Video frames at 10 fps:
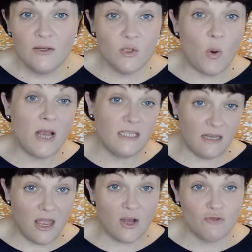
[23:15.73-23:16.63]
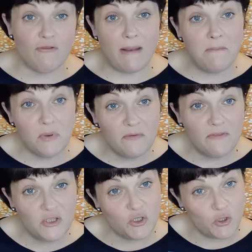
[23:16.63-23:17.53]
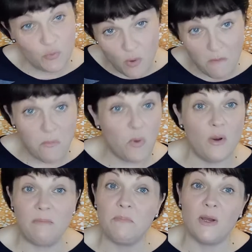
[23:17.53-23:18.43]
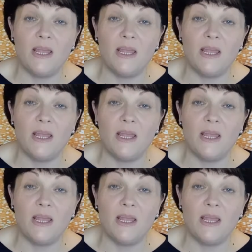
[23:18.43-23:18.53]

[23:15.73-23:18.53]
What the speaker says: It's quite a large ramble for just one point,